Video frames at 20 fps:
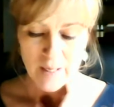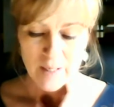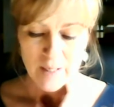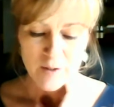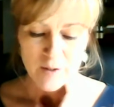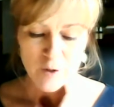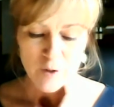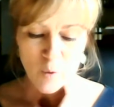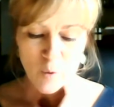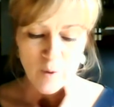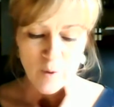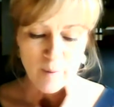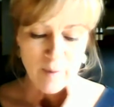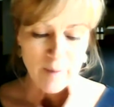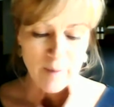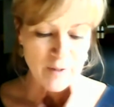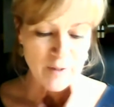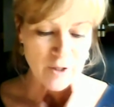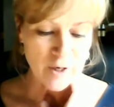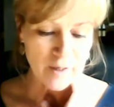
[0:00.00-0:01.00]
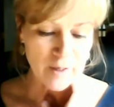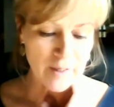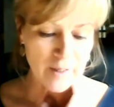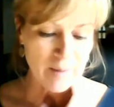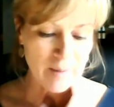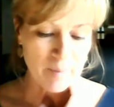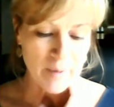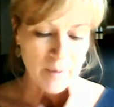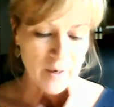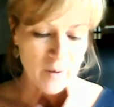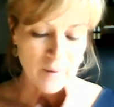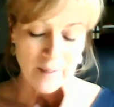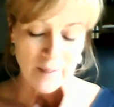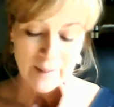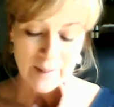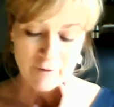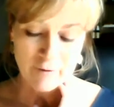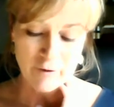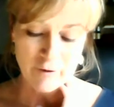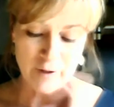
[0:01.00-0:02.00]
So we might be talking about, like
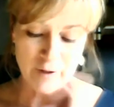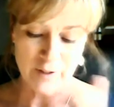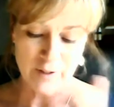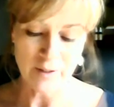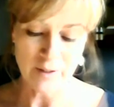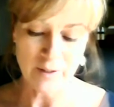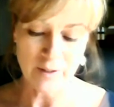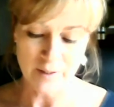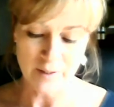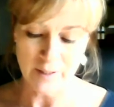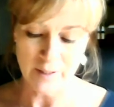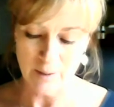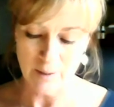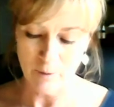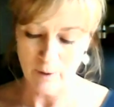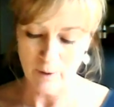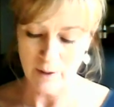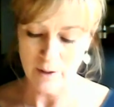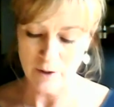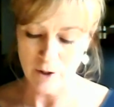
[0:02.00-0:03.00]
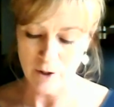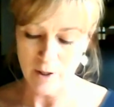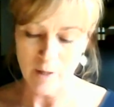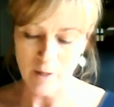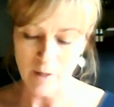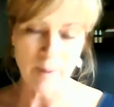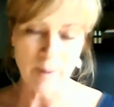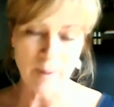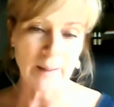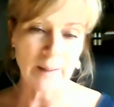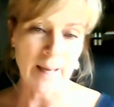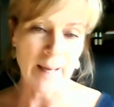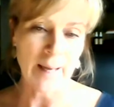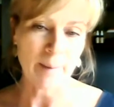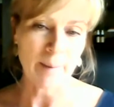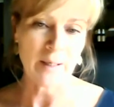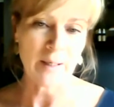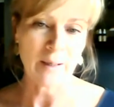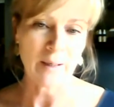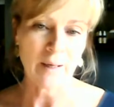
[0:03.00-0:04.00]
for instance, today we're going to talk about
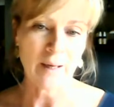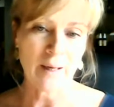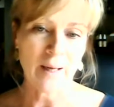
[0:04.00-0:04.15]
lemon,